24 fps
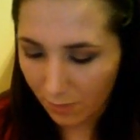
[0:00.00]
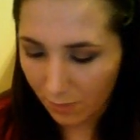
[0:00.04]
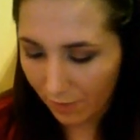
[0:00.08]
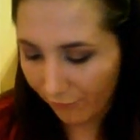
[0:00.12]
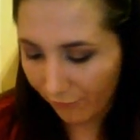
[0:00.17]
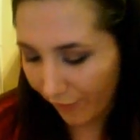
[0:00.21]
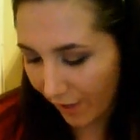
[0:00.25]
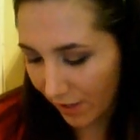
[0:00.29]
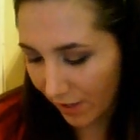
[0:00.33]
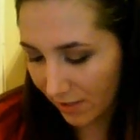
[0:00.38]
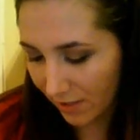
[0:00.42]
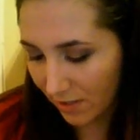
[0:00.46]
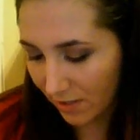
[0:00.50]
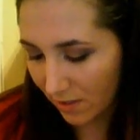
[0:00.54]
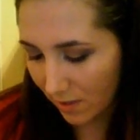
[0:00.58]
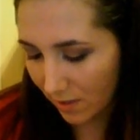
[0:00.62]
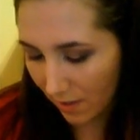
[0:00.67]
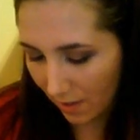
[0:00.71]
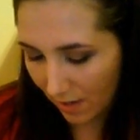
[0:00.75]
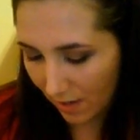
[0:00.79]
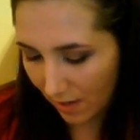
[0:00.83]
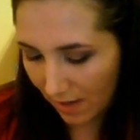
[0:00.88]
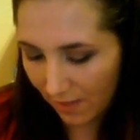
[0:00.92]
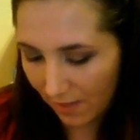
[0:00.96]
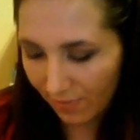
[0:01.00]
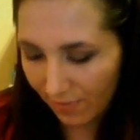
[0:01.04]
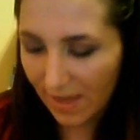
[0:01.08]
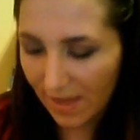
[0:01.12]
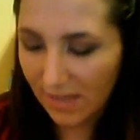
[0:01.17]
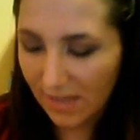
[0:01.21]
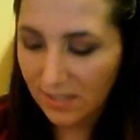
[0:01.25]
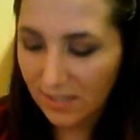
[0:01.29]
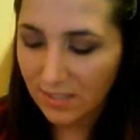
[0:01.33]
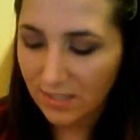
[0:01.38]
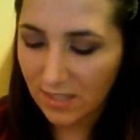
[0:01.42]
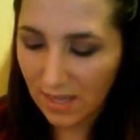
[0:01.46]
But first, in
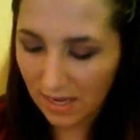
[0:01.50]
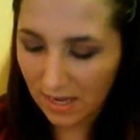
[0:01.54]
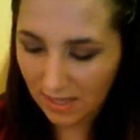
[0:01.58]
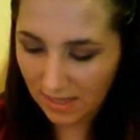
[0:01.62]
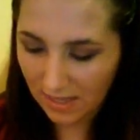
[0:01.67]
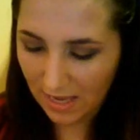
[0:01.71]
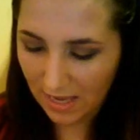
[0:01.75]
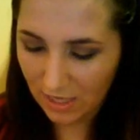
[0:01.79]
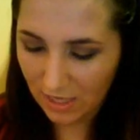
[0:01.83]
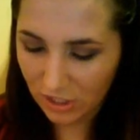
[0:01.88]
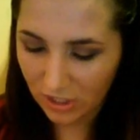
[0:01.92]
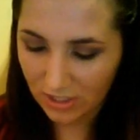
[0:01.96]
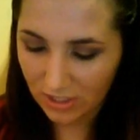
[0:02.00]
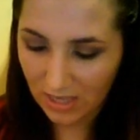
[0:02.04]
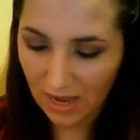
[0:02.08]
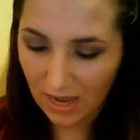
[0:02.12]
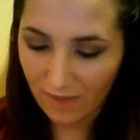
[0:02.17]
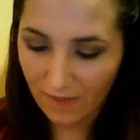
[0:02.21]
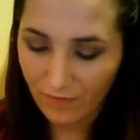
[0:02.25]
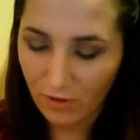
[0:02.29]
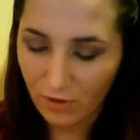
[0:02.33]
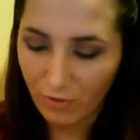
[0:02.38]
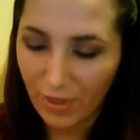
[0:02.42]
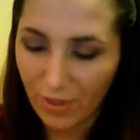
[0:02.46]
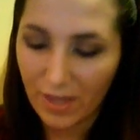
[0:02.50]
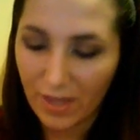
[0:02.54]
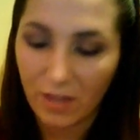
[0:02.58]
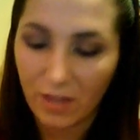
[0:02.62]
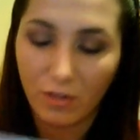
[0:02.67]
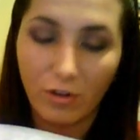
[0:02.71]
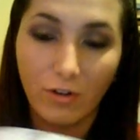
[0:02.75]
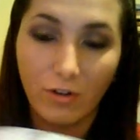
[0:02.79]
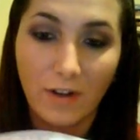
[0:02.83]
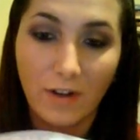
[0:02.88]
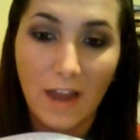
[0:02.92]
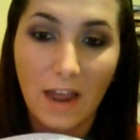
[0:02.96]
this, like they just gave you like a
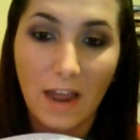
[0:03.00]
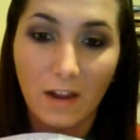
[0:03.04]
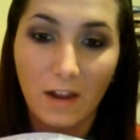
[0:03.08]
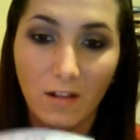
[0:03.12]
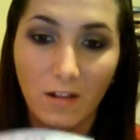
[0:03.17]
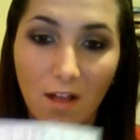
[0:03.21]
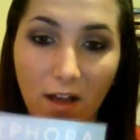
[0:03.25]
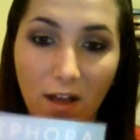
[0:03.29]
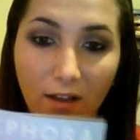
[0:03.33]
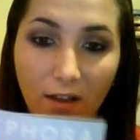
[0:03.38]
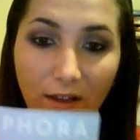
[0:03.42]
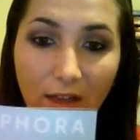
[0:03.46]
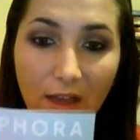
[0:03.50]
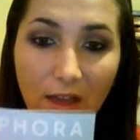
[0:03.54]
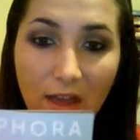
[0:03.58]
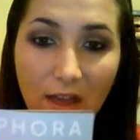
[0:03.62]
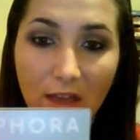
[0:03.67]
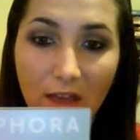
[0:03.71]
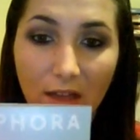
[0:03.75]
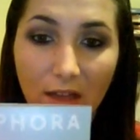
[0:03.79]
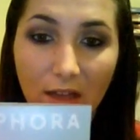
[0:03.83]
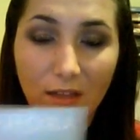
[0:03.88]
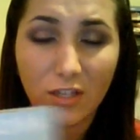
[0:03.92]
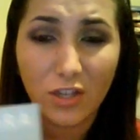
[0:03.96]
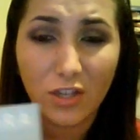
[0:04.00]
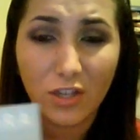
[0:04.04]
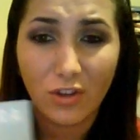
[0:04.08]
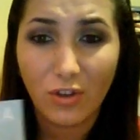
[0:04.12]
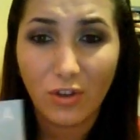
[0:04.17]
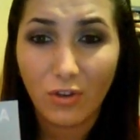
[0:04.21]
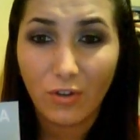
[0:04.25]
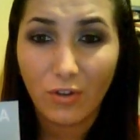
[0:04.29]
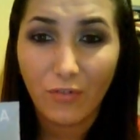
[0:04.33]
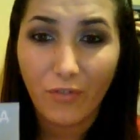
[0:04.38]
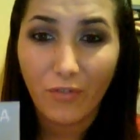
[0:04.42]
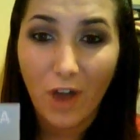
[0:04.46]
little catalog so
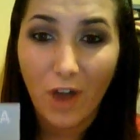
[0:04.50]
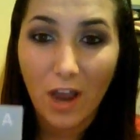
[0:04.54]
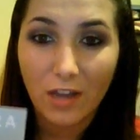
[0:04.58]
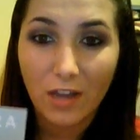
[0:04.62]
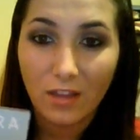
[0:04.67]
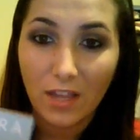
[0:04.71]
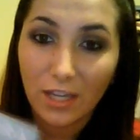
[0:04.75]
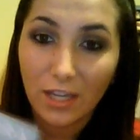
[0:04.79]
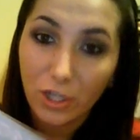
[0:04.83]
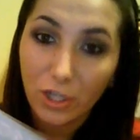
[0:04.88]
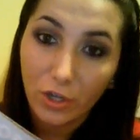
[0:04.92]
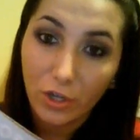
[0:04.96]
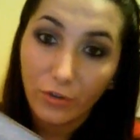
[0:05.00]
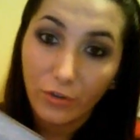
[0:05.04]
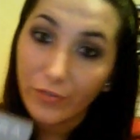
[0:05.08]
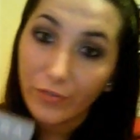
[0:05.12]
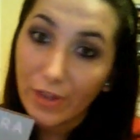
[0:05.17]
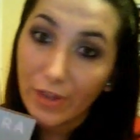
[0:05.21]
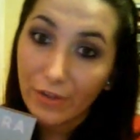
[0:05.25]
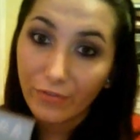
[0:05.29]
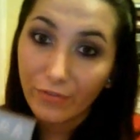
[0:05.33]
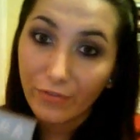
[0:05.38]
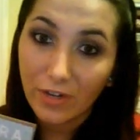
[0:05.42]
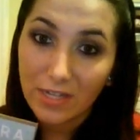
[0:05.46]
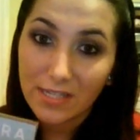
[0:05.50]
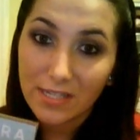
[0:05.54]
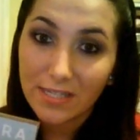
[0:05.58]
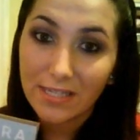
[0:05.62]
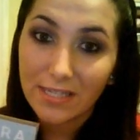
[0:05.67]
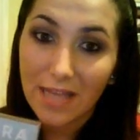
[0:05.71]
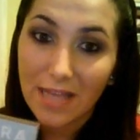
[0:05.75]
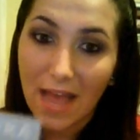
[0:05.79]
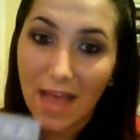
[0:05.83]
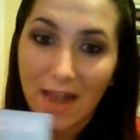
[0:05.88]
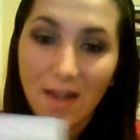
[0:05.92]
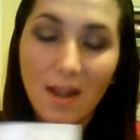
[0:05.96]
you could find like your favorite
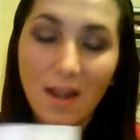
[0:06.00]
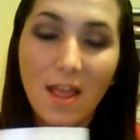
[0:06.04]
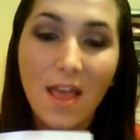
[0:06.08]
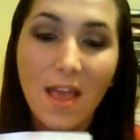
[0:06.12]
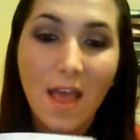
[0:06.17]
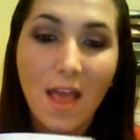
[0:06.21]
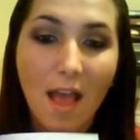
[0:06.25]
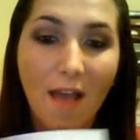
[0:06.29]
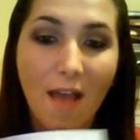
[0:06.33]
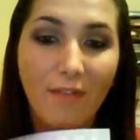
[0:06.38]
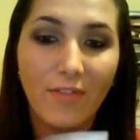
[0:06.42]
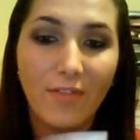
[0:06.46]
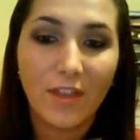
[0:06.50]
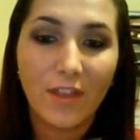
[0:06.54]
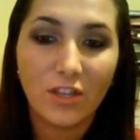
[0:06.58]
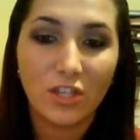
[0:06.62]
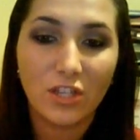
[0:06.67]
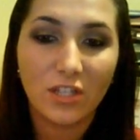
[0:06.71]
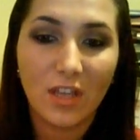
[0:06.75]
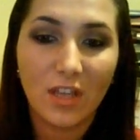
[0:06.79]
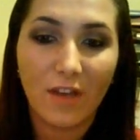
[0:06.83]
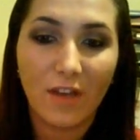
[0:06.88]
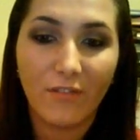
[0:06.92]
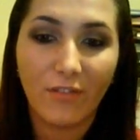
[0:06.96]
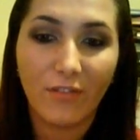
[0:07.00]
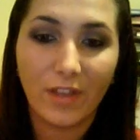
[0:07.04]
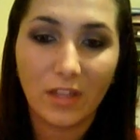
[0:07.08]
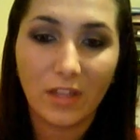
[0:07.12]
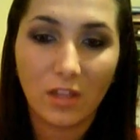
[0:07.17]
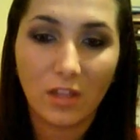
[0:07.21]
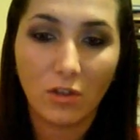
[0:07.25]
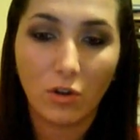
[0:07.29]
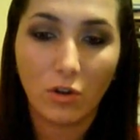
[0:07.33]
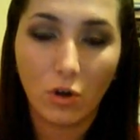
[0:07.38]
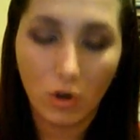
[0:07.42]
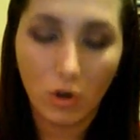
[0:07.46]
scent and they just have like
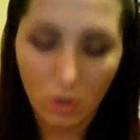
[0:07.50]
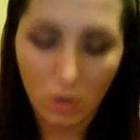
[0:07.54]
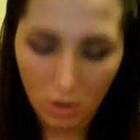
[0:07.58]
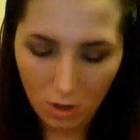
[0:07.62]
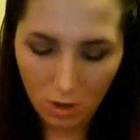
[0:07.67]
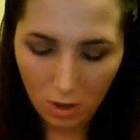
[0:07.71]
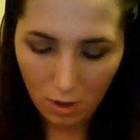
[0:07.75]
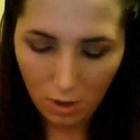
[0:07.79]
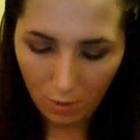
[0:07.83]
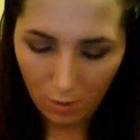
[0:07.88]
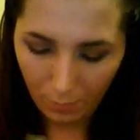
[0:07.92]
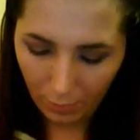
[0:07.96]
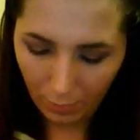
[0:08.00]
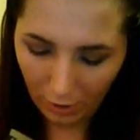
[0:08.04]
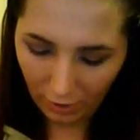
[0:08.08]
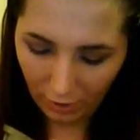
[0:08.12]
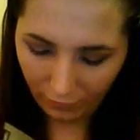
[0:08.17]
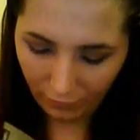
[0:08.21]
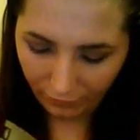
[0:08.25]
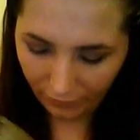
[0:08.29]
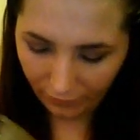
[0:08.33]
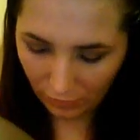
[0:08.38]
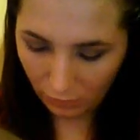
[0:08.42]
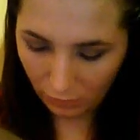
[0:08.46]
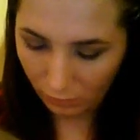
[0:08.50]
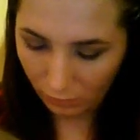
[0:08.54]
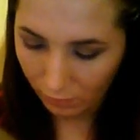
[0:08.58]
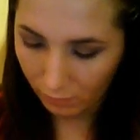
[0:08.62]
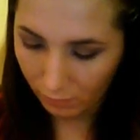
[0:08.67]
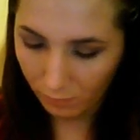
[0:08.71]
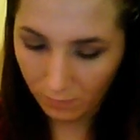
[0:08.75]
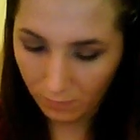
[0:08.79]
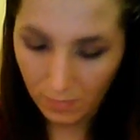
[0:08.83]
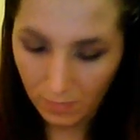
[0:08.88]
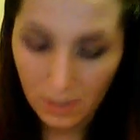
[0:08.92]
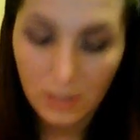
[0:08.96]
the little
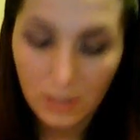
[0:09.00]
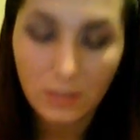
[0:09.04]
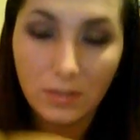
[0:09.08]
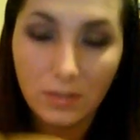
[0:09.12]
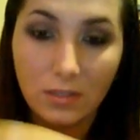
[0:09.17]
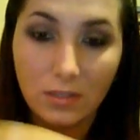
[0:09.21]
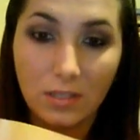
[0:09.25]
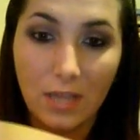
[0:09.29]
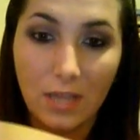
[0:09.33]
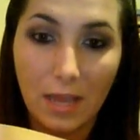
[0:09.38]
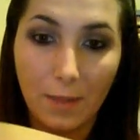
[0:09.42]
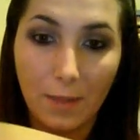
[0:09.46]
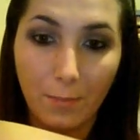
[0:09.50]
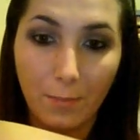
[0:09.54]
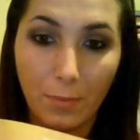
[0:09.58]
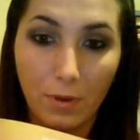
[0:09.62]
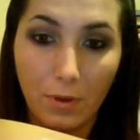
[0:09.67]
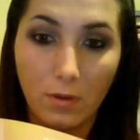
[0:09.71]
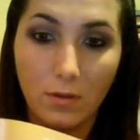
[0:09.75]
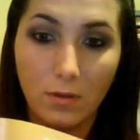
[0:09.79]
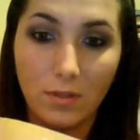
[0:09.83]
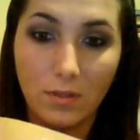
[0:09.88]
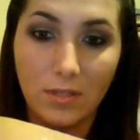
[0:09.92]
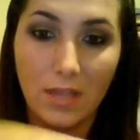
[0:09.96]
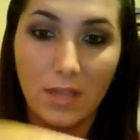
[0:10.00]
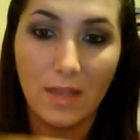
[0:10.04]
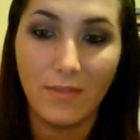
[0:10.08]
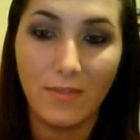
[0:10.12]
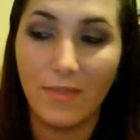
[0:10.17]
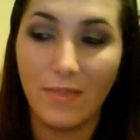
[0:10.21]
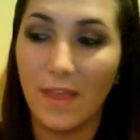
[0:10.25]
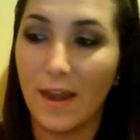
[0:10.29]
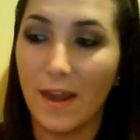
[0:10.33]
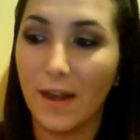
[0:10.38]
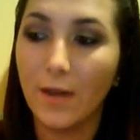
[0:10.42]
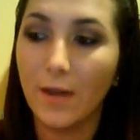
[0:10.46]
perfume samples
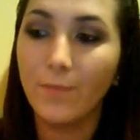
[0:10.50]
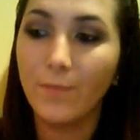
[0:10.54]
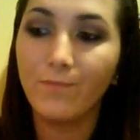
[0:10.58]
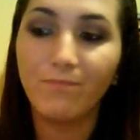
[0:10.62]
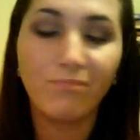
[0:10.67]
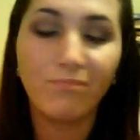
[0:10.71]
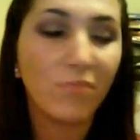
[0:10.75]
in there.